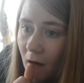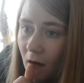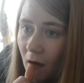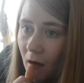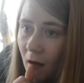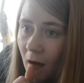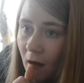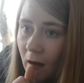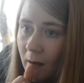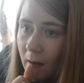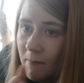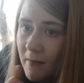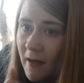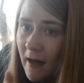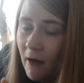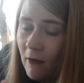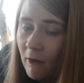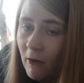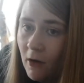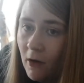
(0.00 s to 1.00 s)
I am
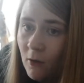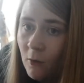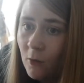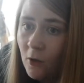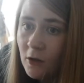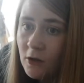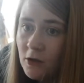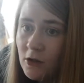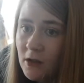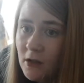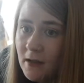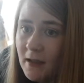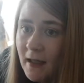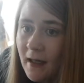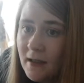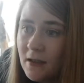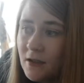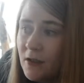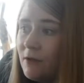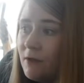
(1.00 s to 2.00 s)
now gonna watch
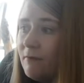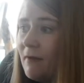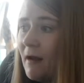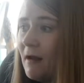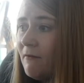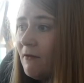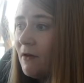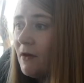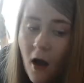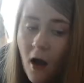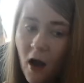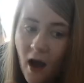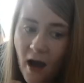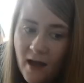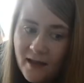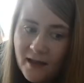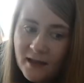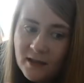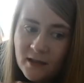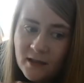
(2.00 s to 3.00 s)
That's So Raven.
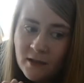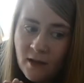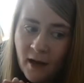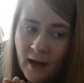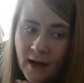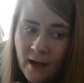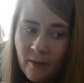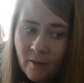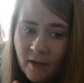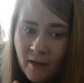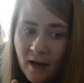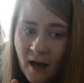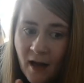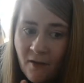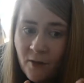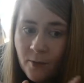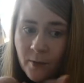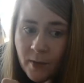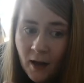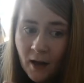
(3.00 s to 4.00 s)
I think tonight I'm gonna
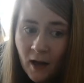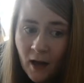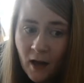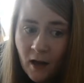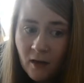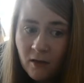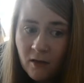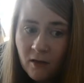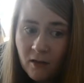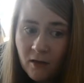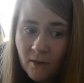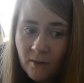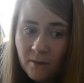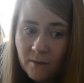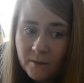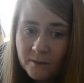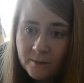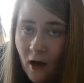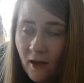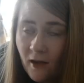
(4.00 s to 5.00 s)
have a bath.
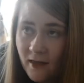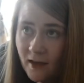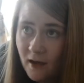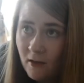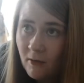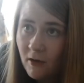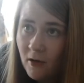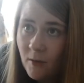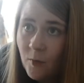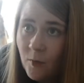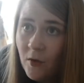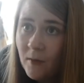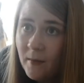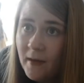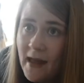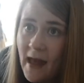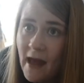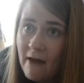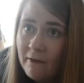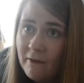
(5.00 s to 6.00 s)
I think I'm gonna put
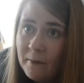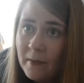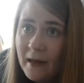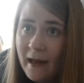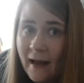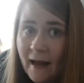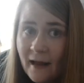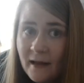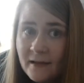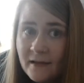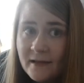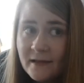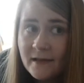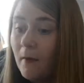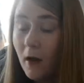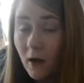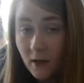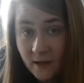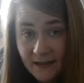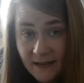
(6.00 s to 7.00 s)
my hair in
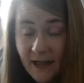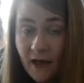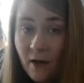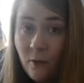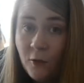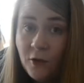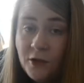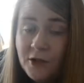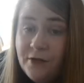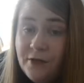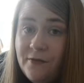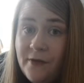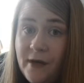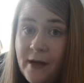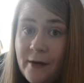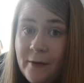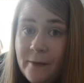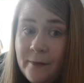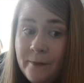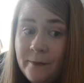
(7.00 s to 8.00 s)
plaits. I sit and watch a
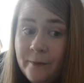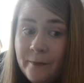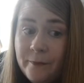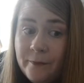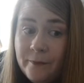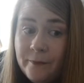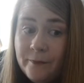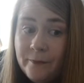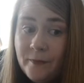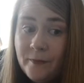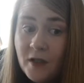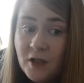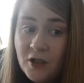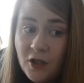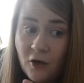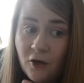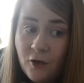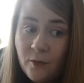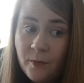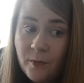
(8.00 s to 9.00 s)
film, The
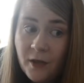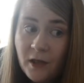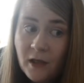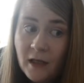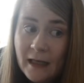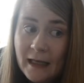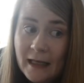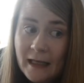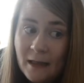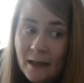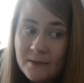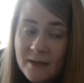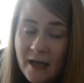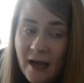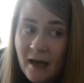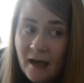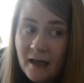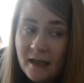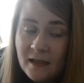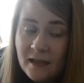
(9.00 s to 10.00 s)
Jungle Book, like I keep
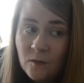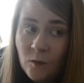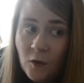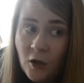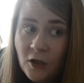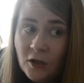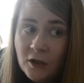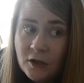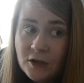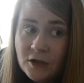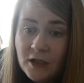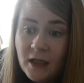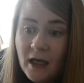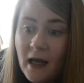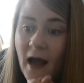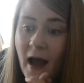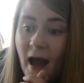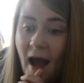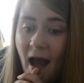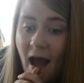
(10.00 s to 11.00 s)
saying I need to watch,
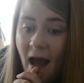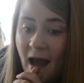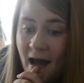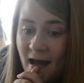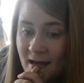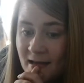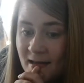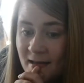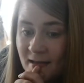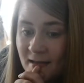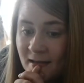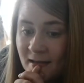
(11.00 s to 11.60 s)
and